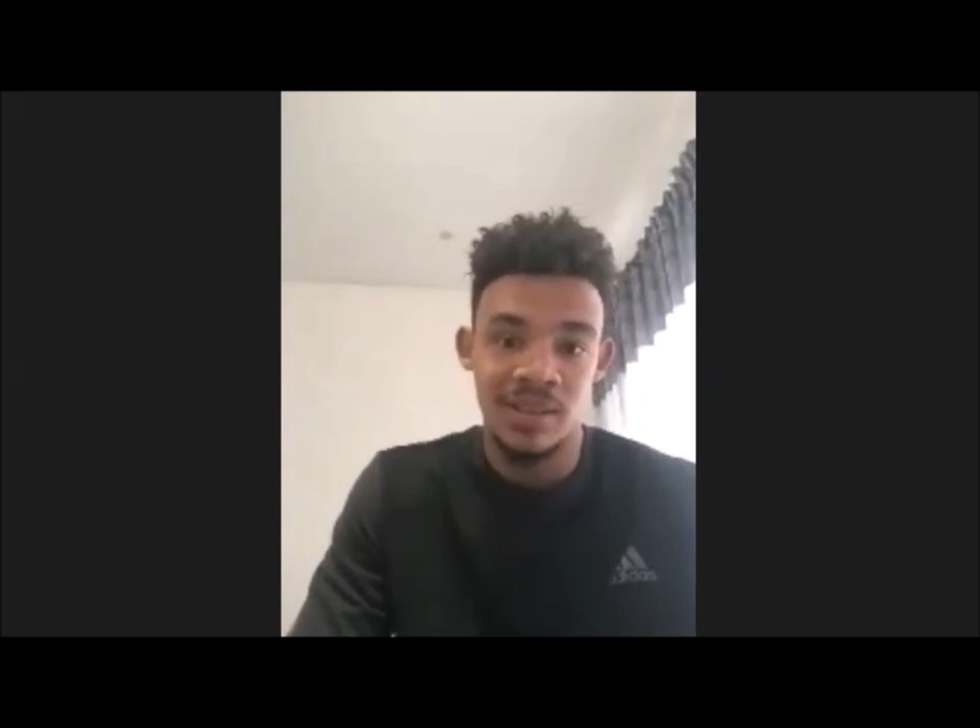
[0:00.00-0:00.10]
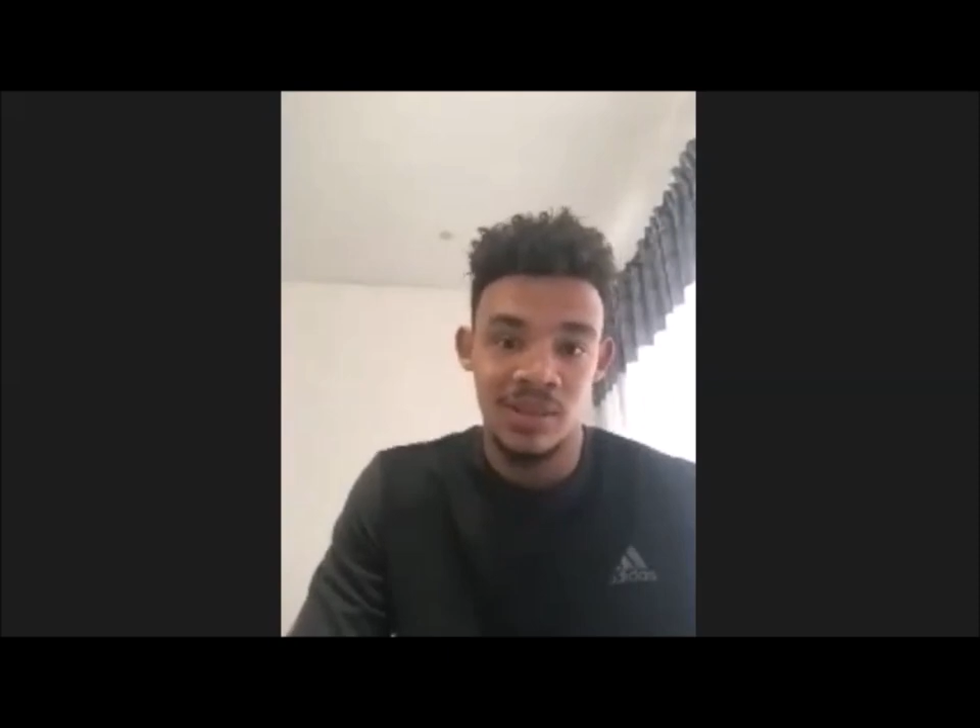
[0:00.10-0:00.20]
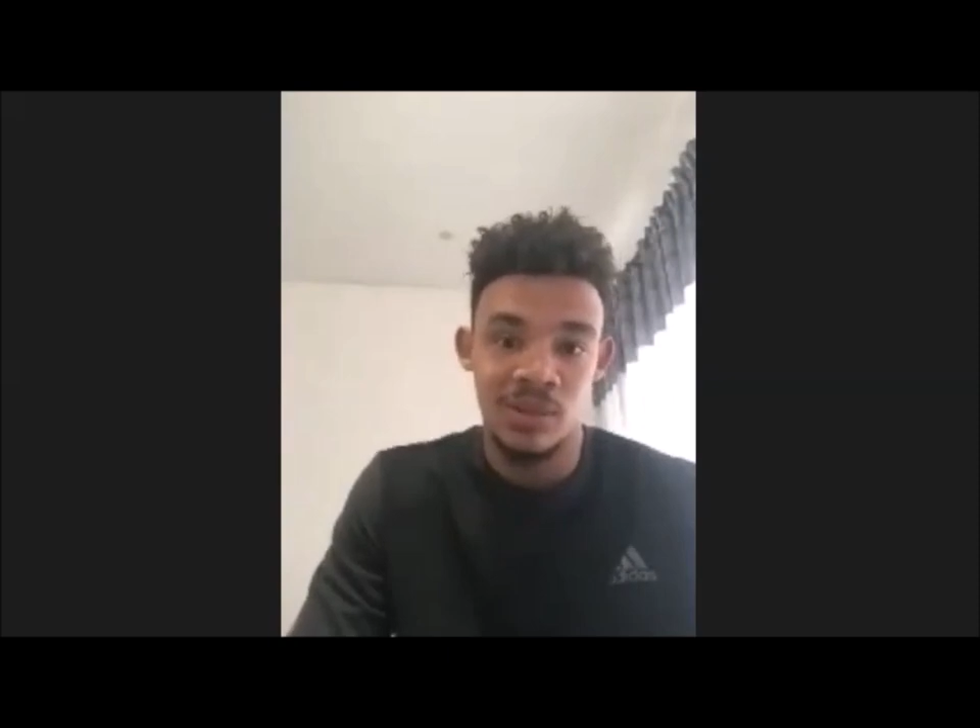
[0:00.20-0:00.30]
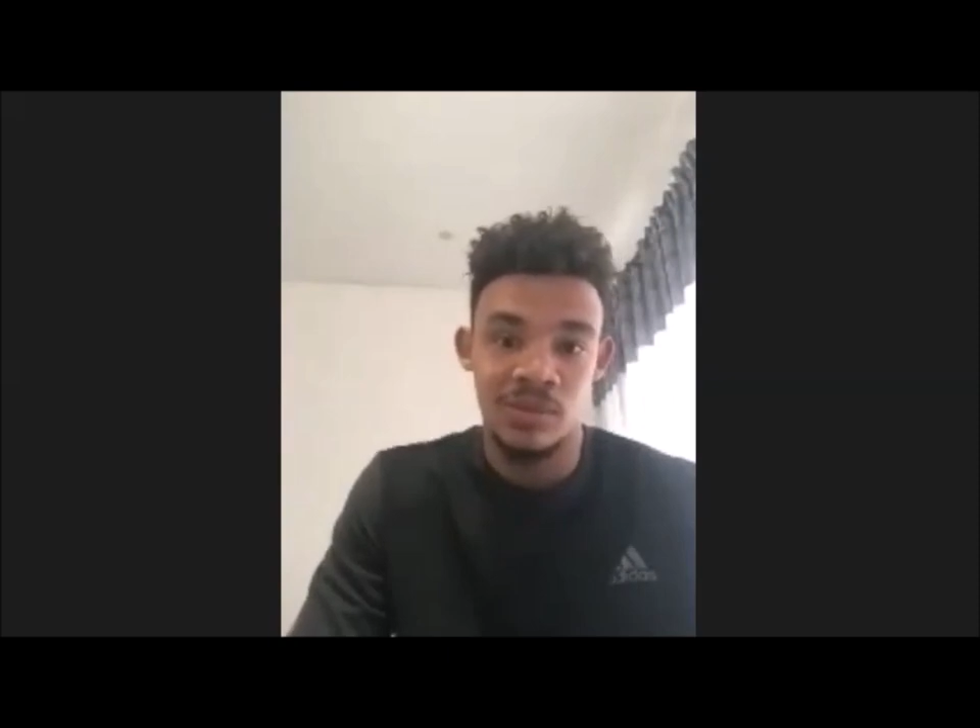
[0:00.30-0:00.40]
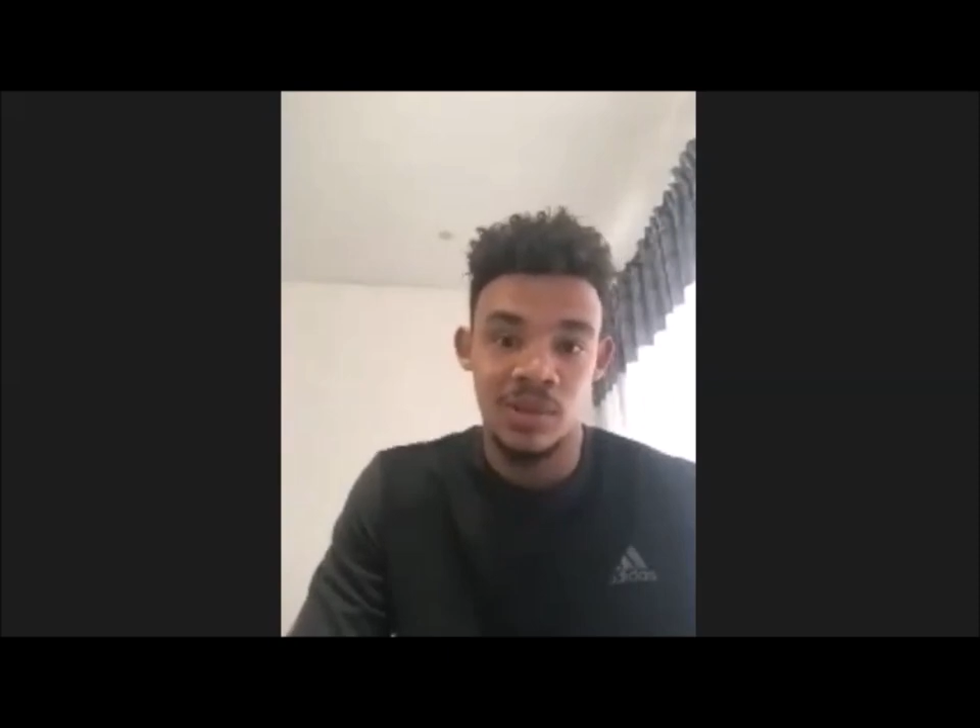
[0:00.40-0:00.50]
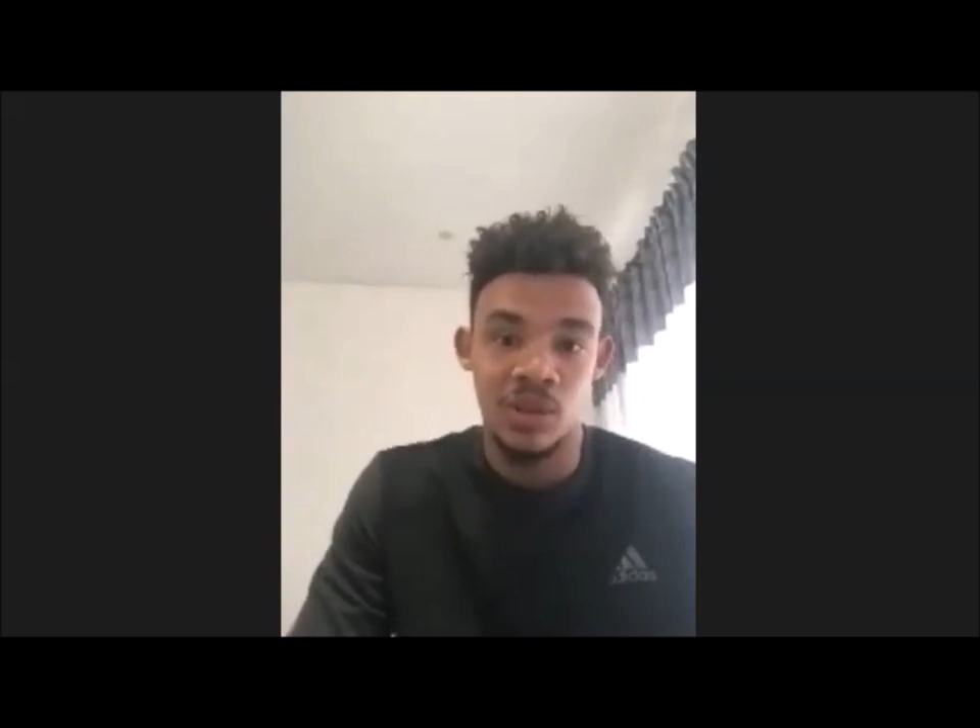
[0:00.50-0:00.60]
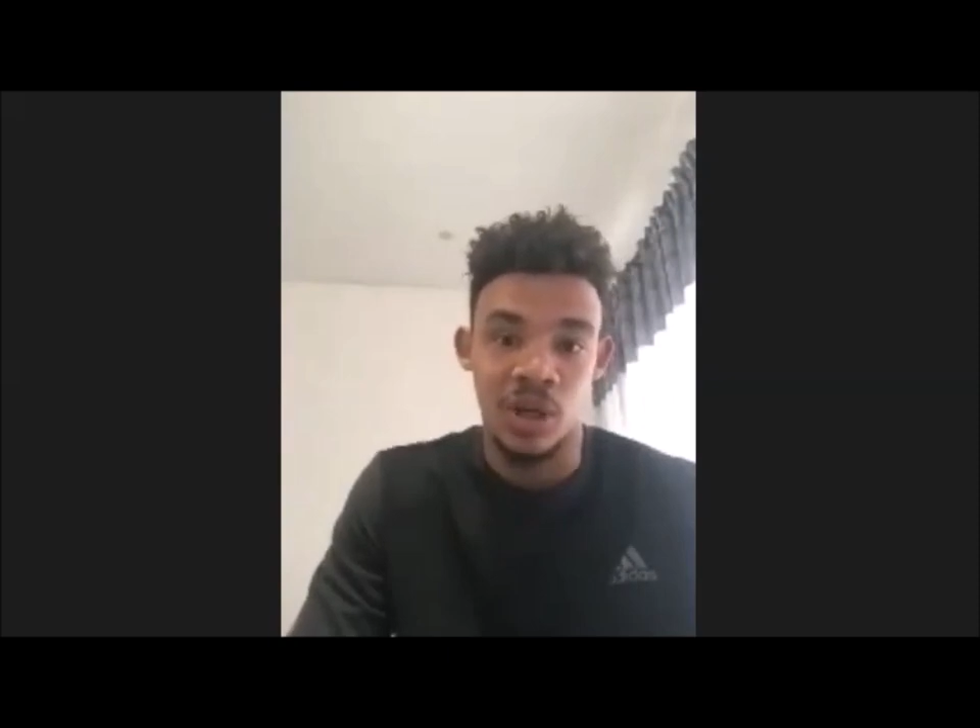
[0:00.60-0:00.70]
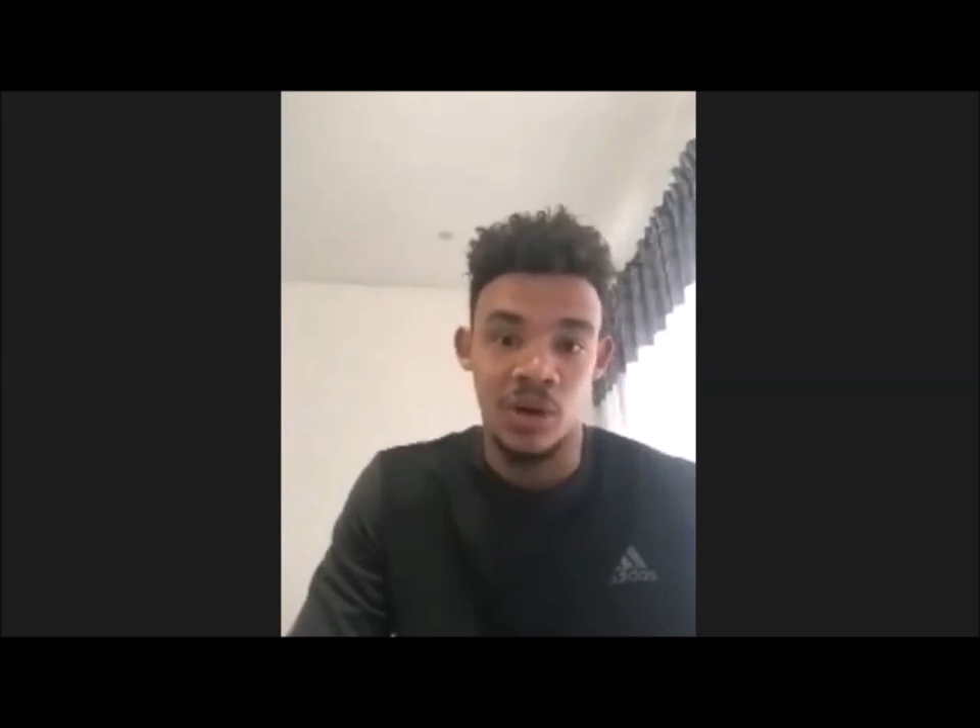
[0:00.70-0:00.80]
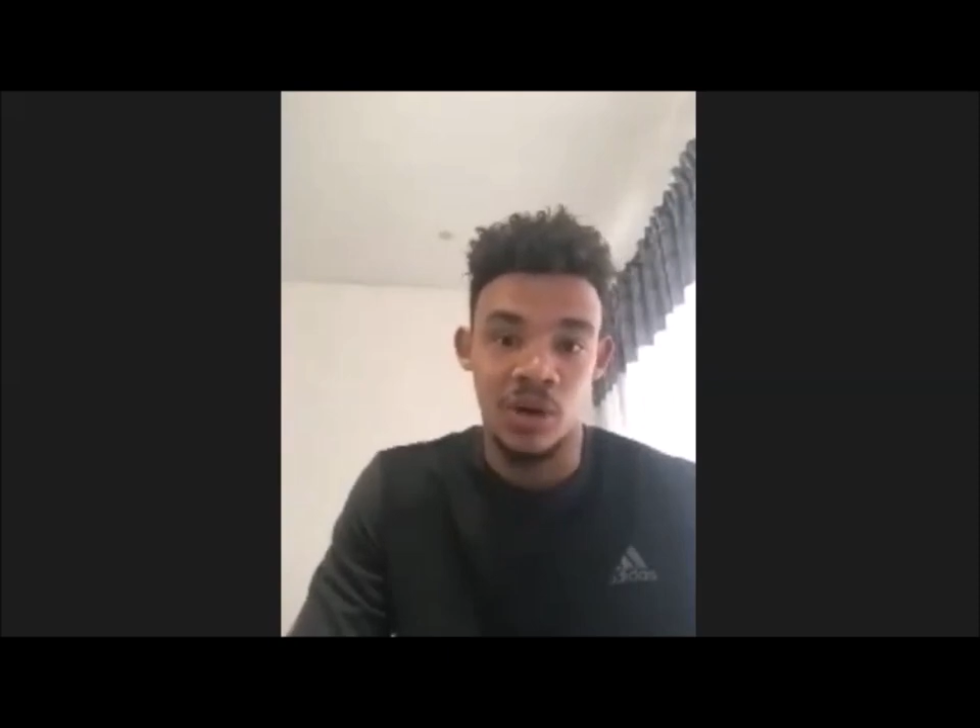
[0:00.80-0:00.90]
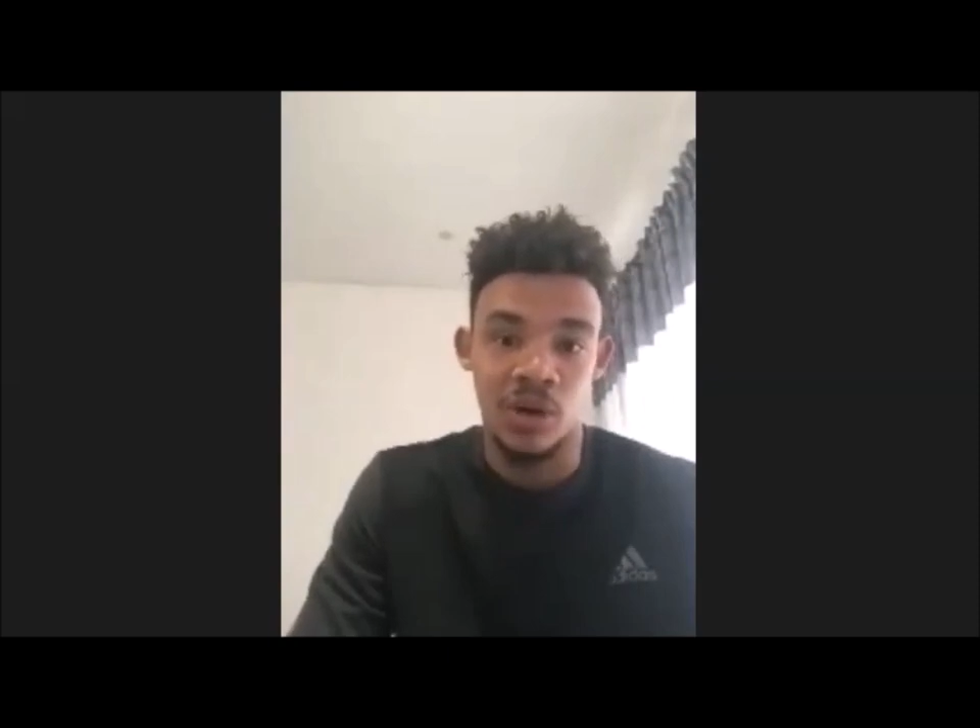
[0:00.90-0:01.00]
you know,
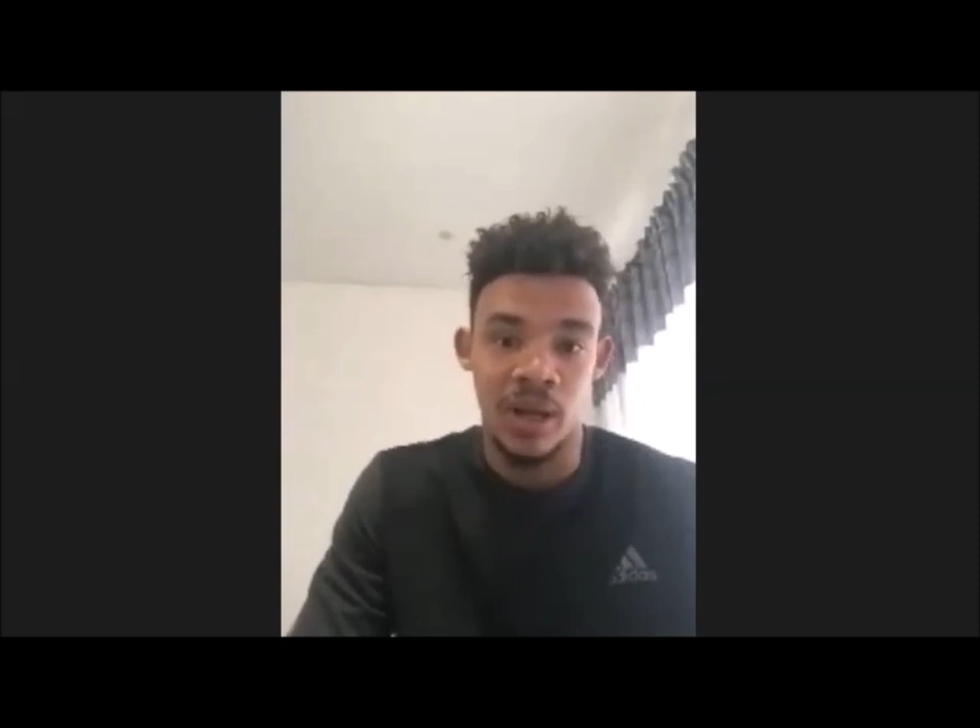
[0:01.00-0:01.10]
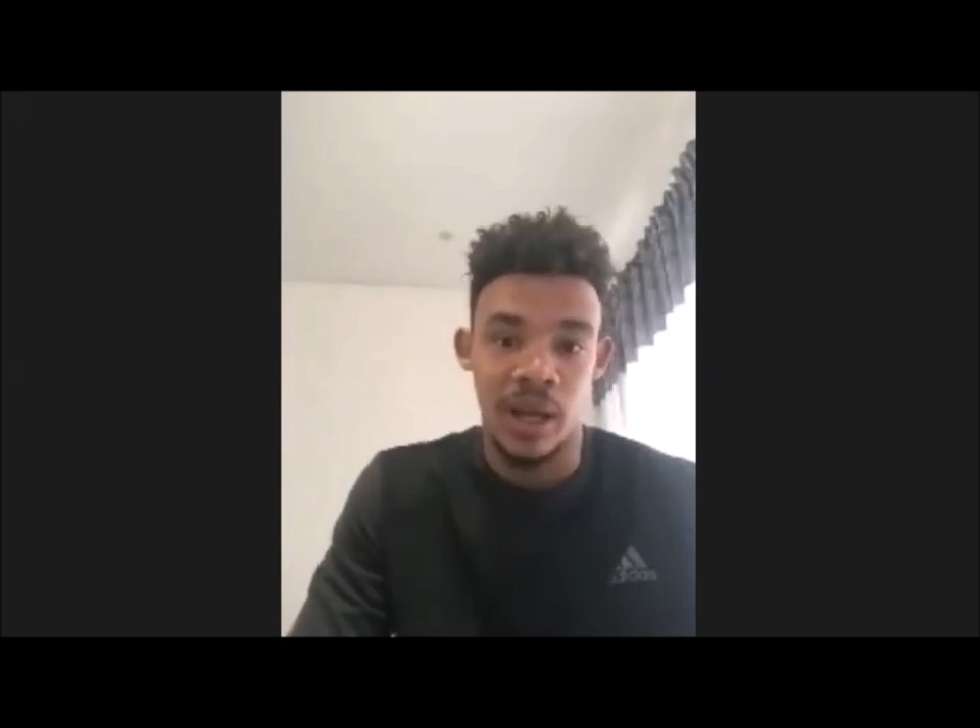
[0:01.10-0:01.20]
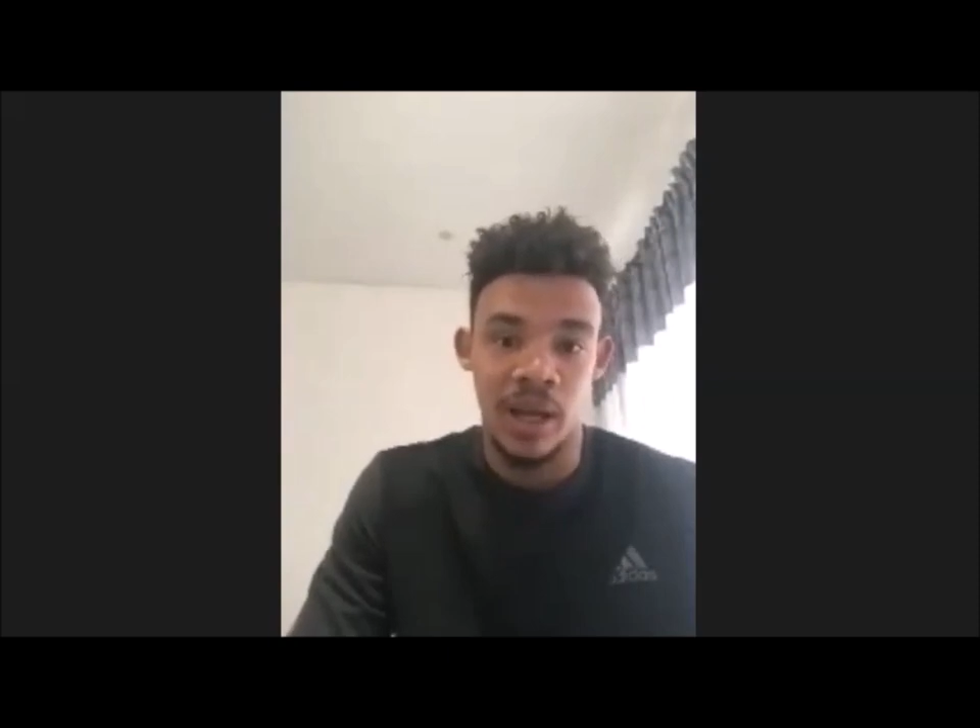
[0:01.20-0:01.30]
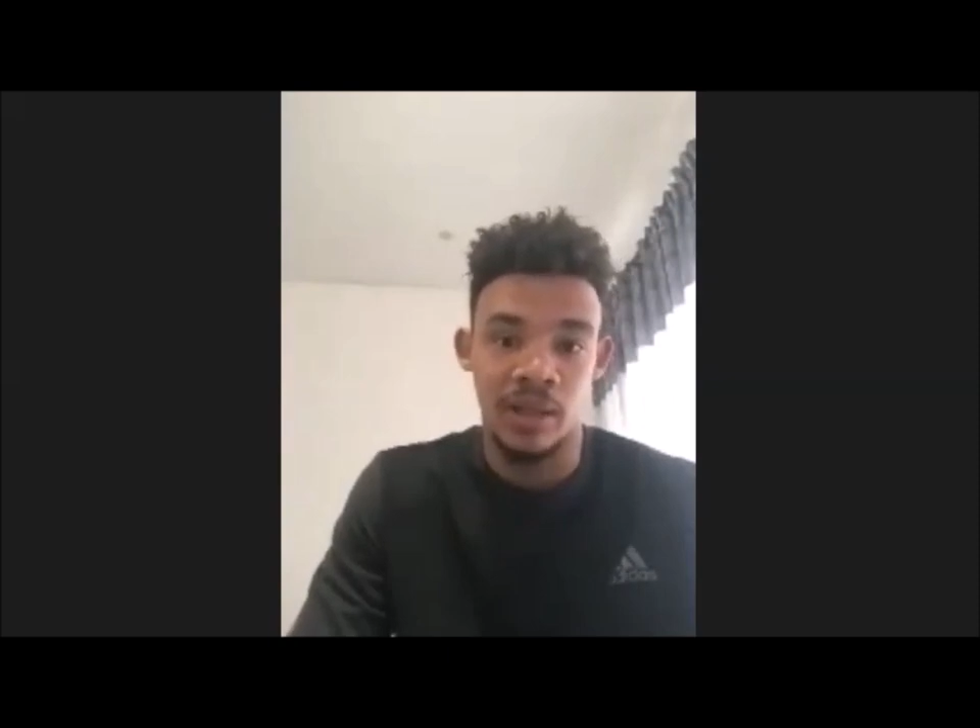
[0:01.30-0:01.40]
and